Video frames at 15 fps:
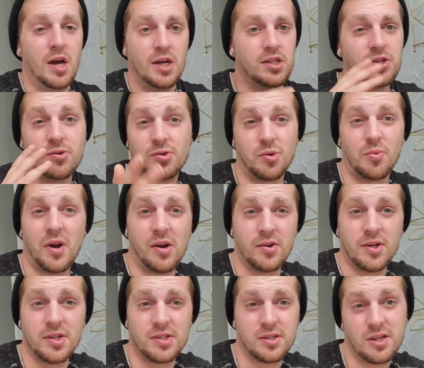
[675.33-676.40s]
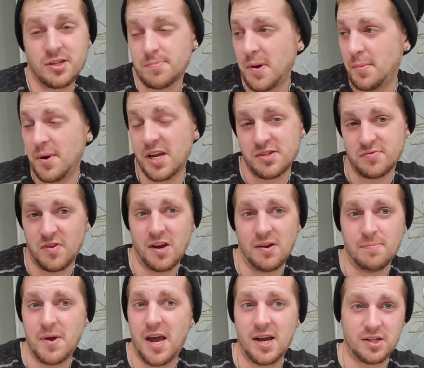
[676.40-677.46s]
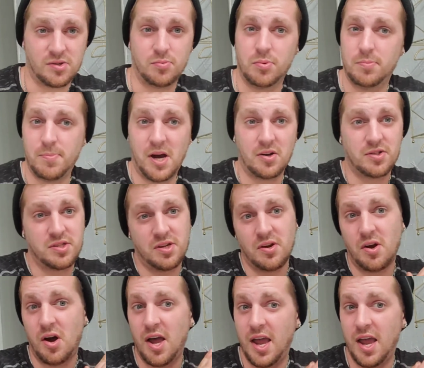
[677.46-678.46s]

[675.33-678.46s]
She was around us because my best friend, Max, we bounced up.